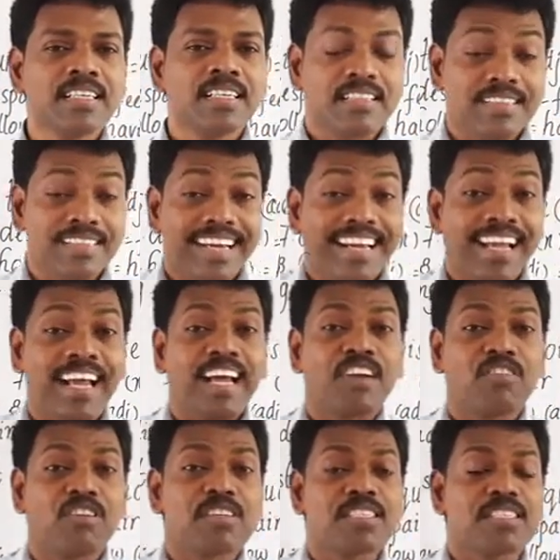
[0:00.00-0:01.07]
the air
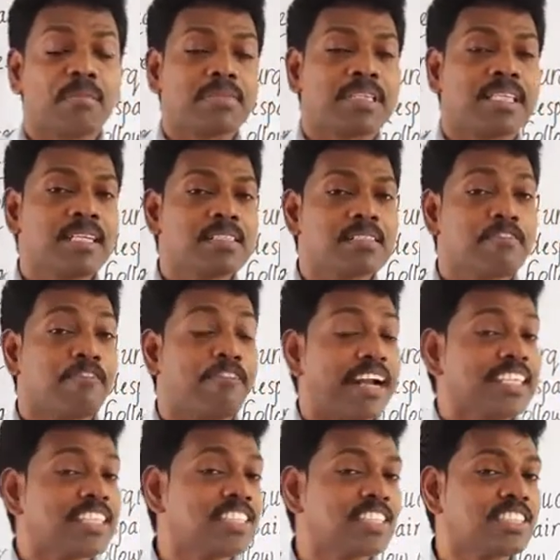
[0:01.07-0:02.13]
was something
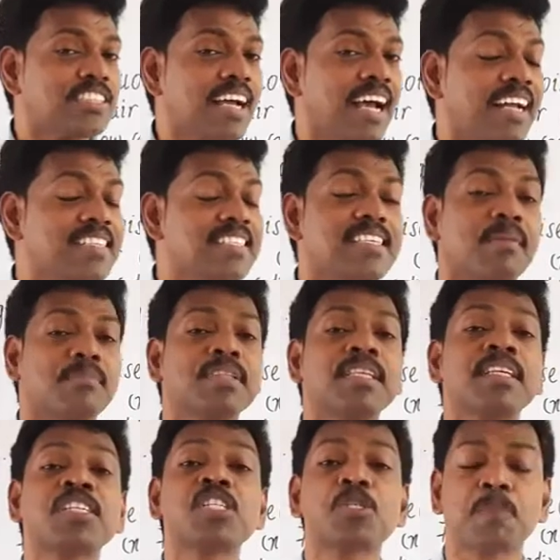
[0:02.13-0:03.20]
fresh and
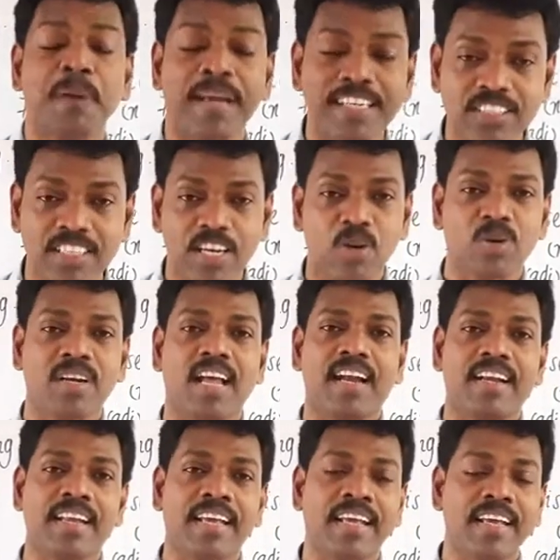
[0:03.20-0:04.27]
something special on
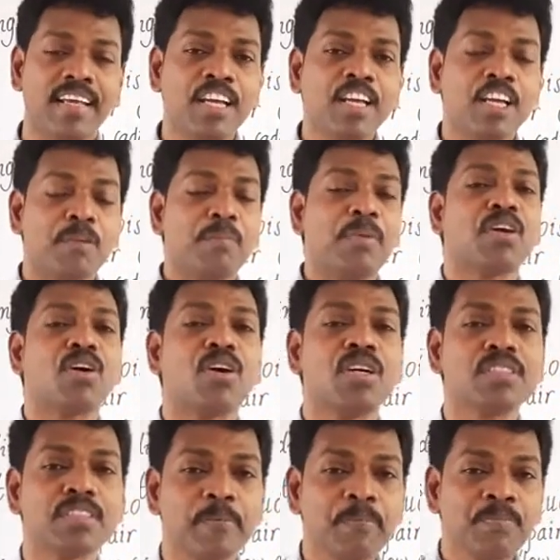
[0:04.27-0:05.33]
that day,
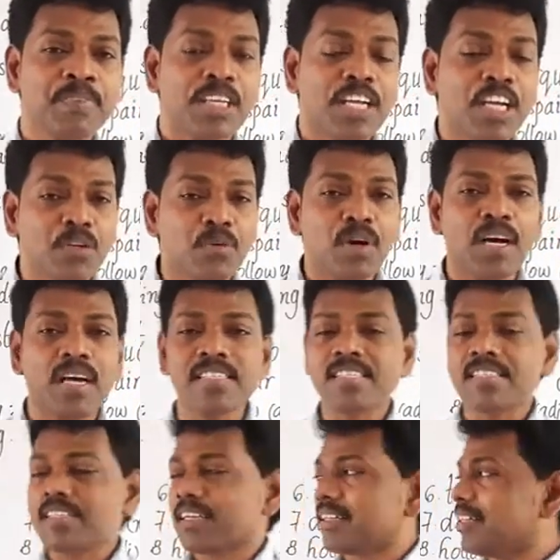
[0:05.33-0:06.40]
because it
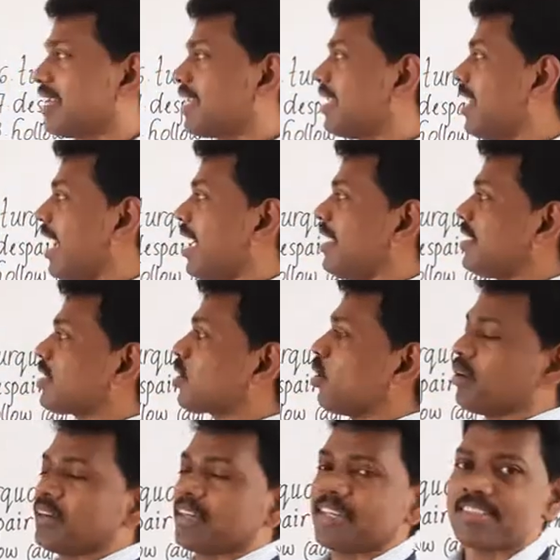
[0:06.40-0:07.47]
was the grand
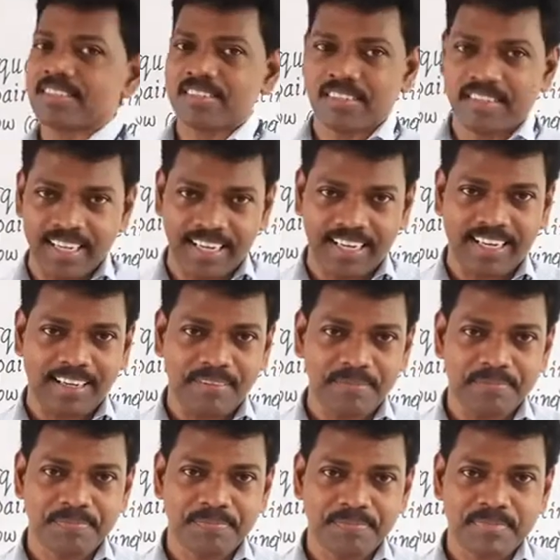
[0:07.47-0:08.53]
contest day.
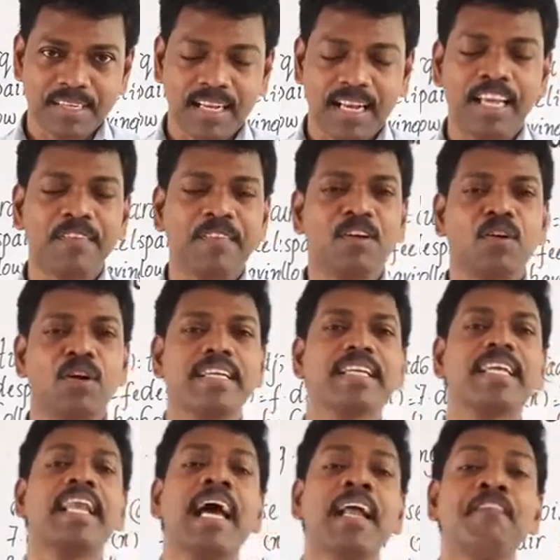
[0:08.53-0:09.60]
Like we call the
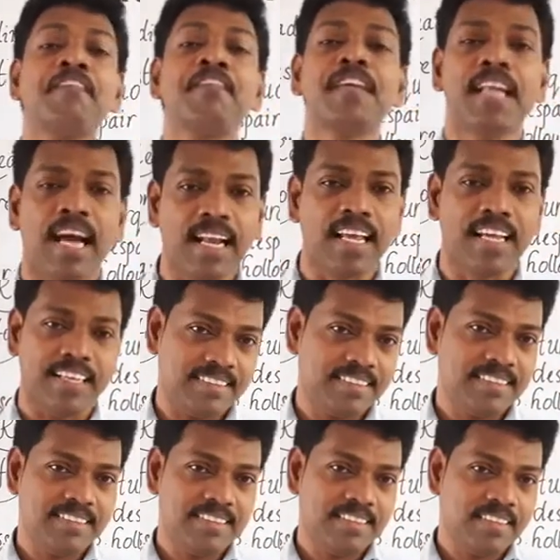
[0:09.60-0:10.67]
grand finale.
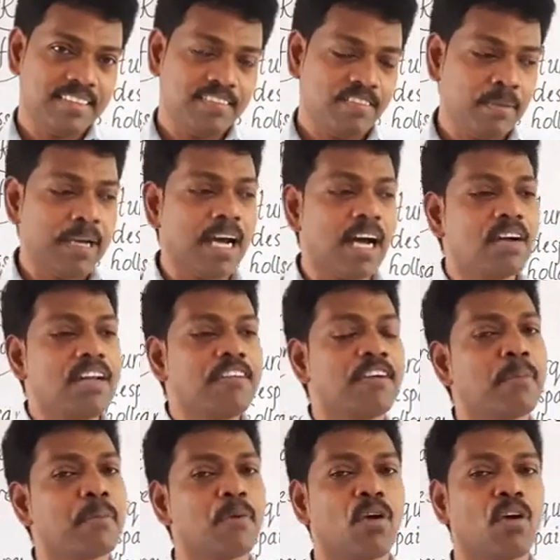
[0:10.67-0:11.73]
We may have
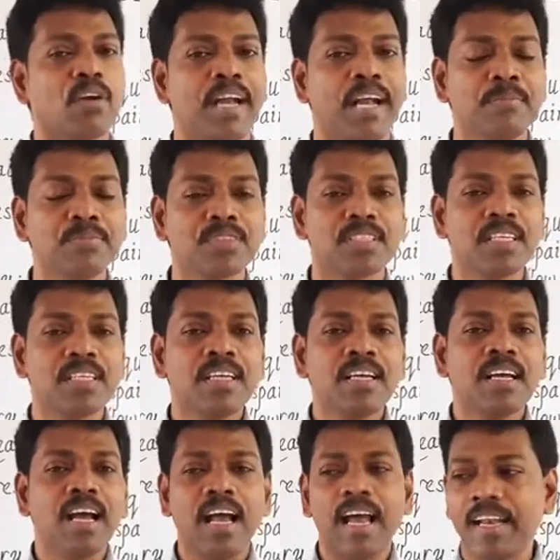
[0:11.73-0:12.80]
different programs,
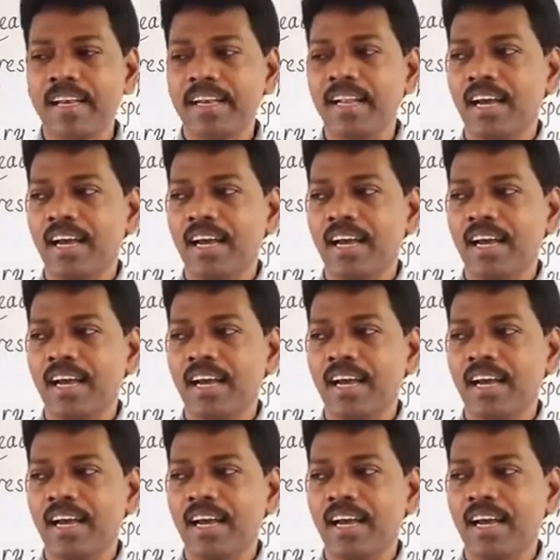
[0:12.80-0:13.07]
and